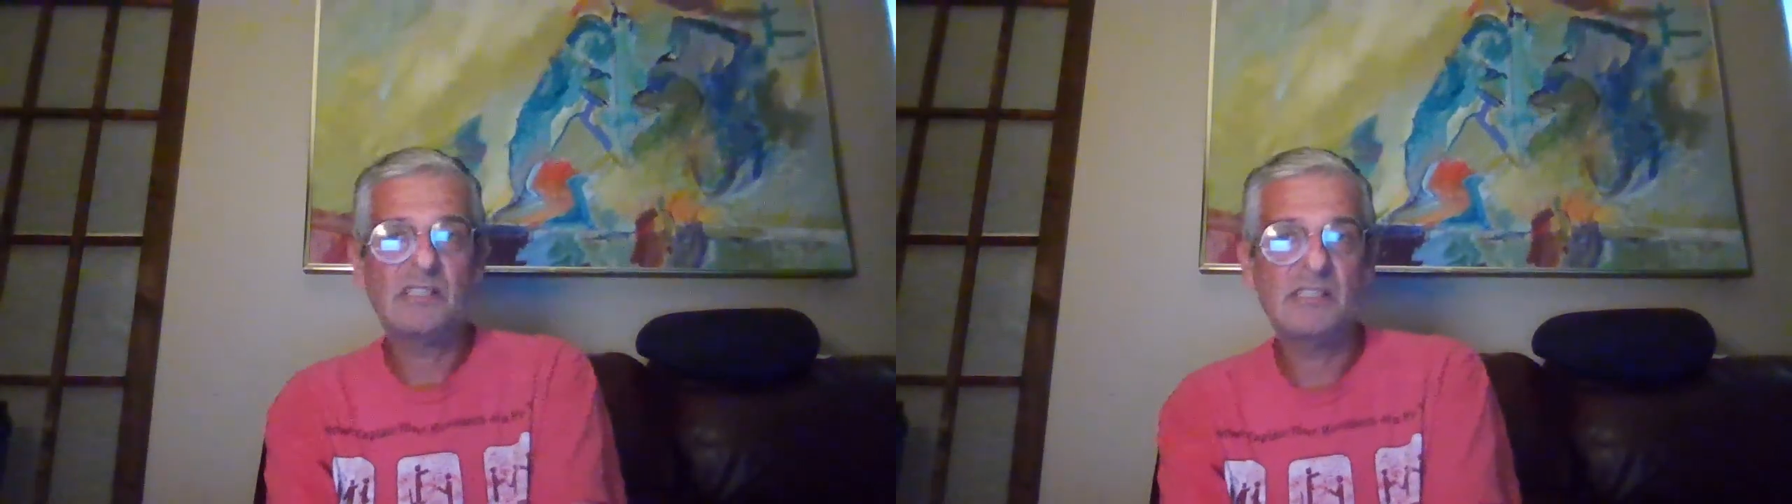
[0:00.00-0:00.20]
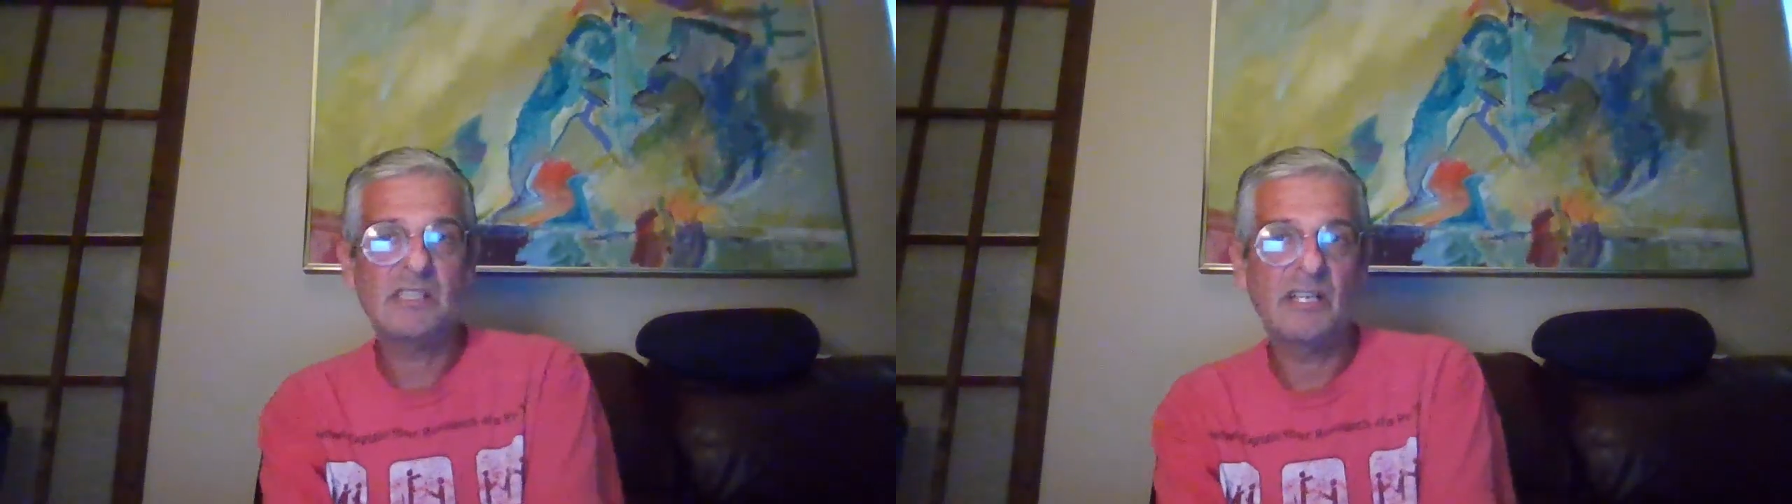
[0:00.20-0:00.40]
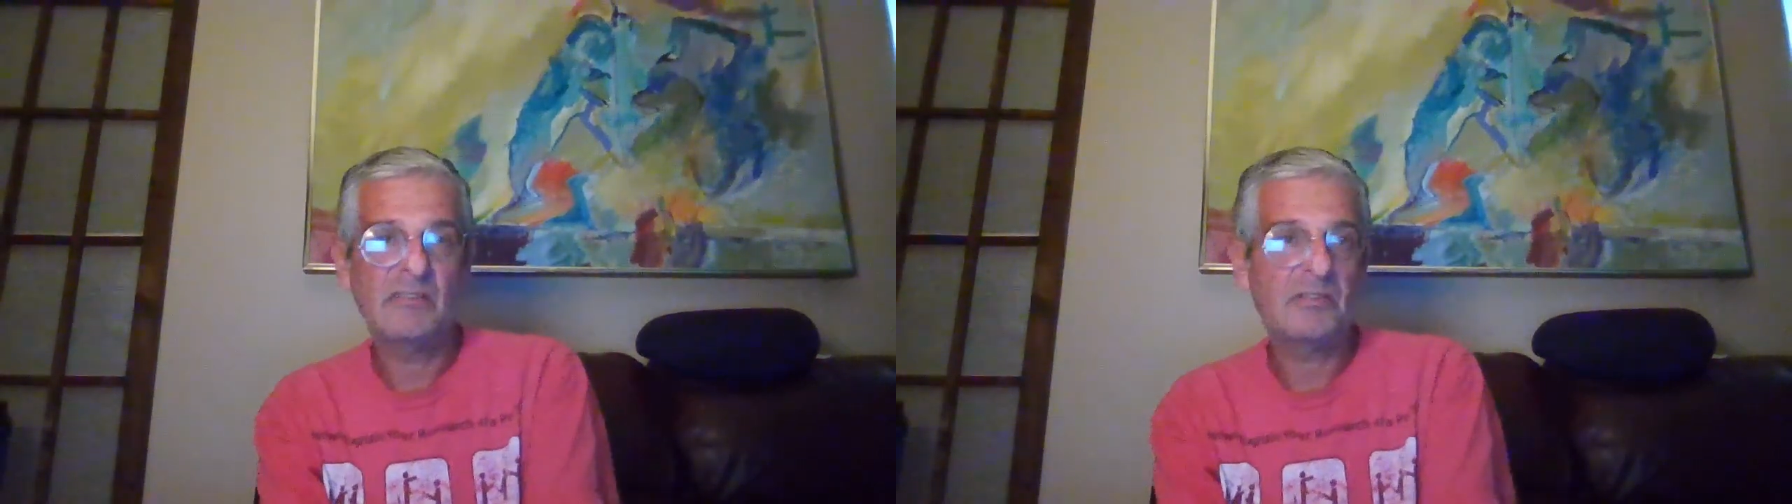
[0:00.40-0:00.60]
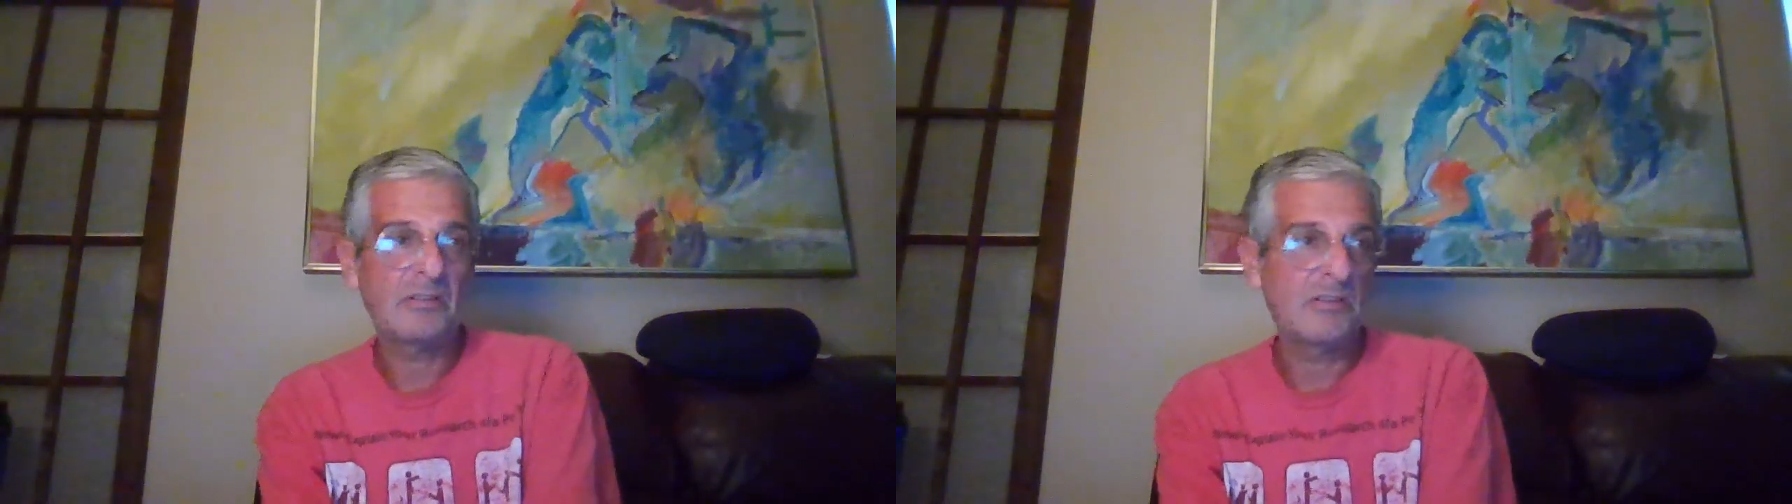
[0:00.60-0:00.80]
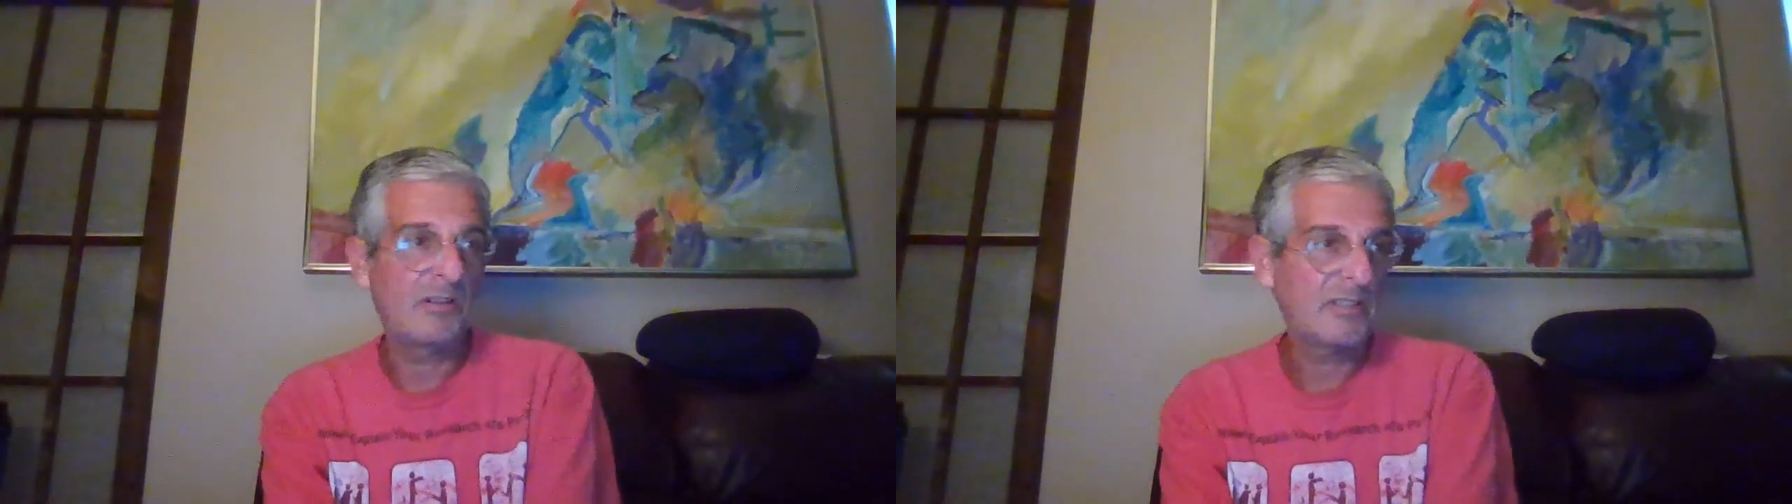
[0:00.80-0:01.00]
glia for
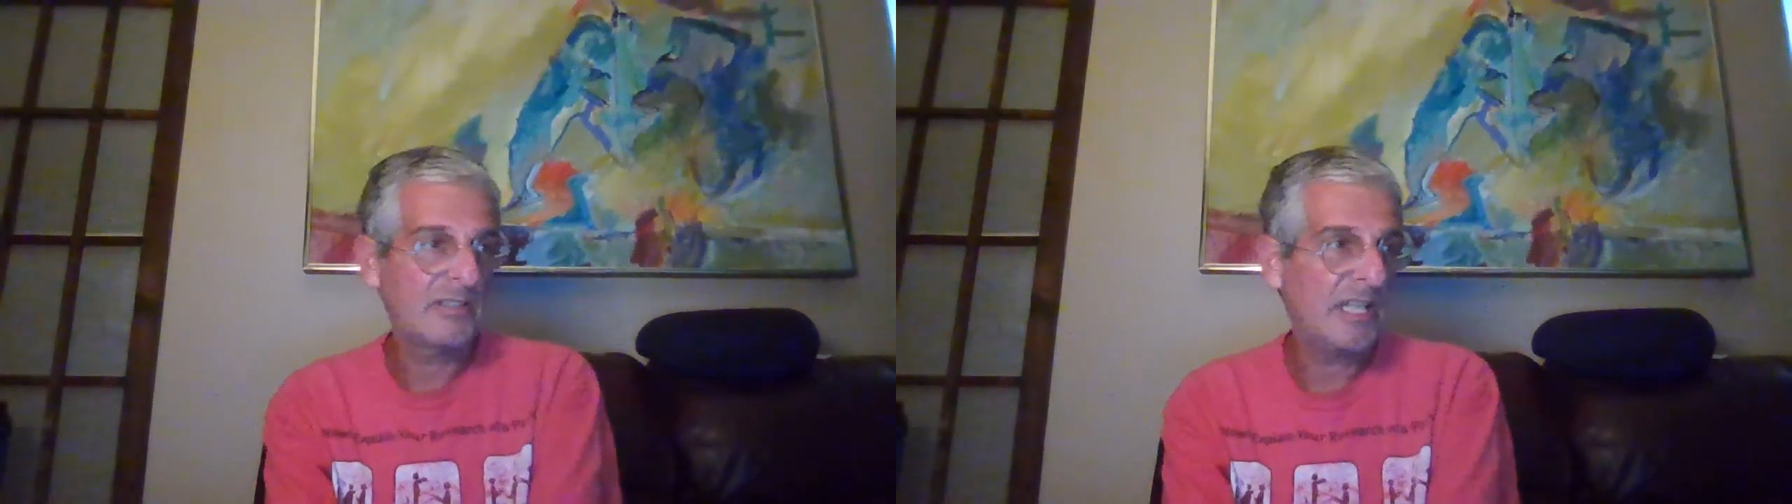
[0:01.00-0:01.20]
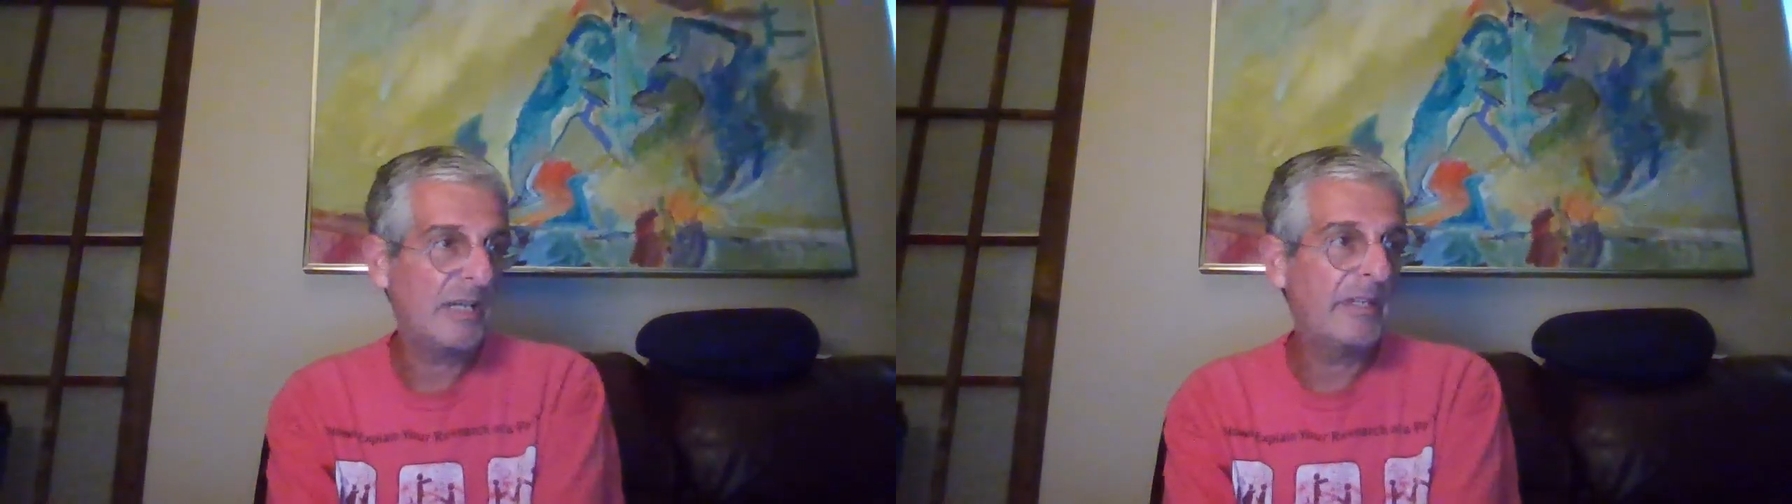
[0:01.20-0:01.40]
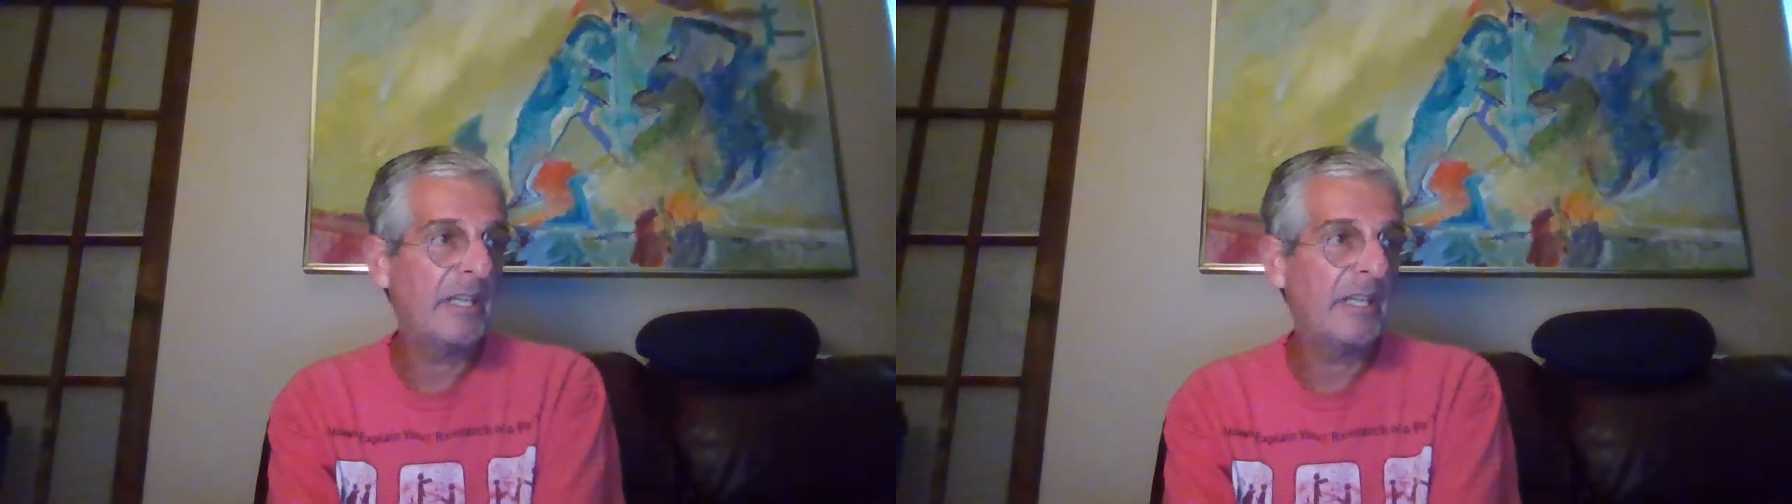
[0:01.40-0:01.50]
a long time,